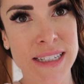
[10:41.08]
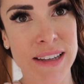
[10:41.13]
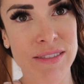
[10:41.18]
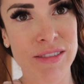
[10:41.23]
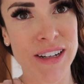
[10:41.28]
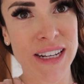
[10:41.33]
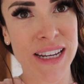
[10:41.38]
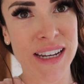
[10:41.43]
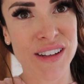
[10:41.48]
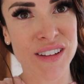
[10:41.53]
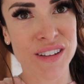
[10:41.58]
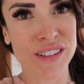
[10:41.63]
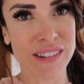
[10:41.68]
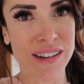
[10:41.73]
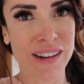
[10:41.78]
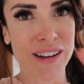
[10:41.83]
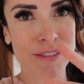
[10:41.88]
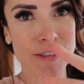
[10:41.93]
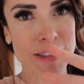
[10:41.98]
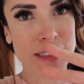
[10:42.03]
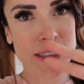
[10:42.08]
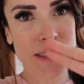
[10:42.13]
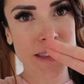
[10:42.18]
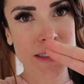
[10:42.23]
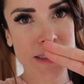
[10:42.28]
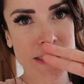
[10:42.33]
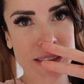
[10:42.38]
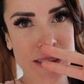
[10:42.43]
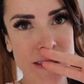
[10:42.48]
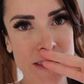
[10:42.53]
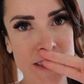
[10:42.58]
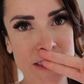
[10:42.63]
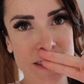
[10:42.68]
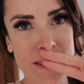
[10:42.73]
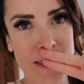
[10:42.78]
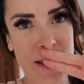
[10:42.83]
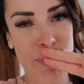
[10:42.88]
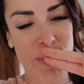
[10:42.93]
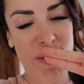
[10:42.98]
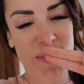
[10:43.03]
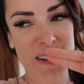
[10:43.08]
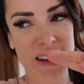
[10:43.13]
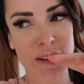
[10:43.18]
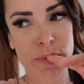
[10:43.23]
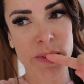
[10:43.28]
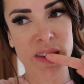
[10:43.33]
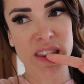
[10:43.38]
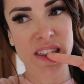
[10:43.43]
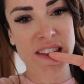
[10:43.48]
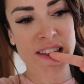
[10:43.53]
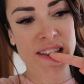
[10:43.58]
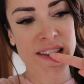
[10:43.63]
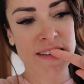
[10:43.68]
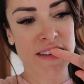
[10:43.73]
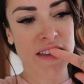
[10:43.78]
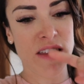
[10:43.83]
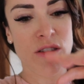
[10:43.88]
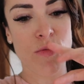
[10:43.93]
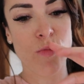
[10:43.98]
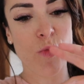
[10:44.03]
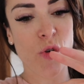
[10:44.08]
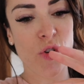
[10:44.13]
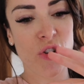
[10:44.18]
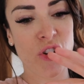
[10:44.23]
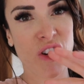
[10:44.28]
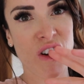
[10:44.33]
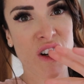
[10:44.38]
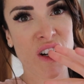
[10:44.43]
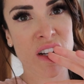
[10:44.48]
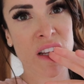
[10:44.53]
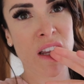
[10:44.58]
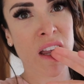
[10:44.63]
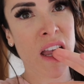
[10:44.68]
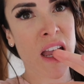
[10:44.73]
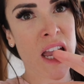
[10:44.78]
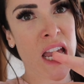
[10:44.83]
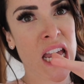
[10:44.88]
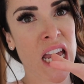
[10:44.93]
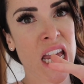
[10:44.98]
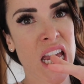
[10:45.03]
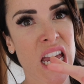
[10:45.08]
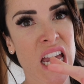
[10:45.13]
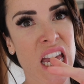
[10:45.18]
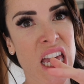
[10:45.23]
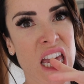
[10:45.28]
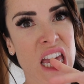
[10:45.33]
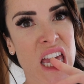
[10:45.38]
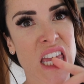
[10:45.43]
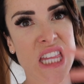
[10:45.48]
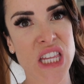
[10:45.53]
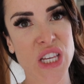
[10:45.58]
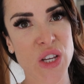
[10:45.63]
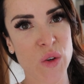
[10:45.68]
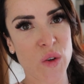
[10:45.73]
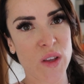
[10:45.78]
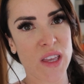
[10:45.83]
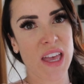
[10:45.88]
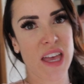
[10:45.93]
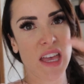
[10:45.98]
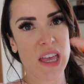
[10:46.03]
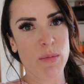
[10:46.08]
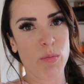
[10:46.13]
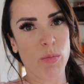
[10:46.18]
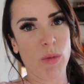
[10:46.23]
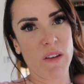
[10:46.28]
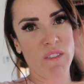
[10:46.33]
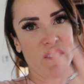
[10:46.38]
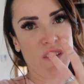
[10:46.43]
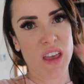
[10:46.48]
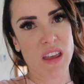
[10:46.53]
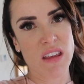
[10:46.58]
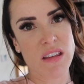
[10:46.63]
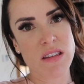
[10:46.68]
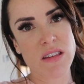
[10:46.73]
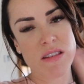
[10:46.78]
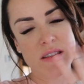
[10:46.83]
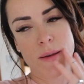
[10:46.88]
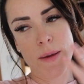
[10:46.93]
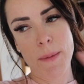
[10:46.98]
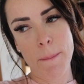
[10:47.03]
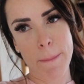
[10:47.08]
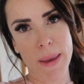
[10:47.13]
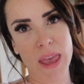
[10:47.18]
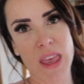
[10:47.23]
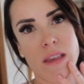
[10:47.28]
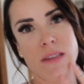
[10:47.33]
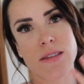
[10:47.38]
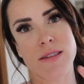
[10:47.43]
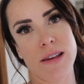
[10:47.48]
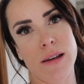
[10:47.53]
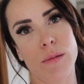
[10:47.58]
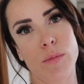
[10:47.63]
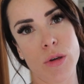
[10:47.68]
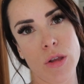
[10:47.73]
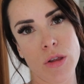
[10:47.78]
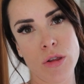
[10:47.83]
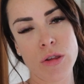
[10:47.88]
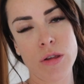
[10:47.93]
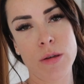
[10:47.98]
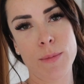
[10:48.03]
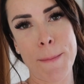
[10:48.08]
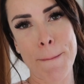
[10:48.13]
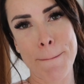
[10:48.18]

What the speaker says: I've only had two coffees and my vitamins and some water. So get in my face, bacon sandwich.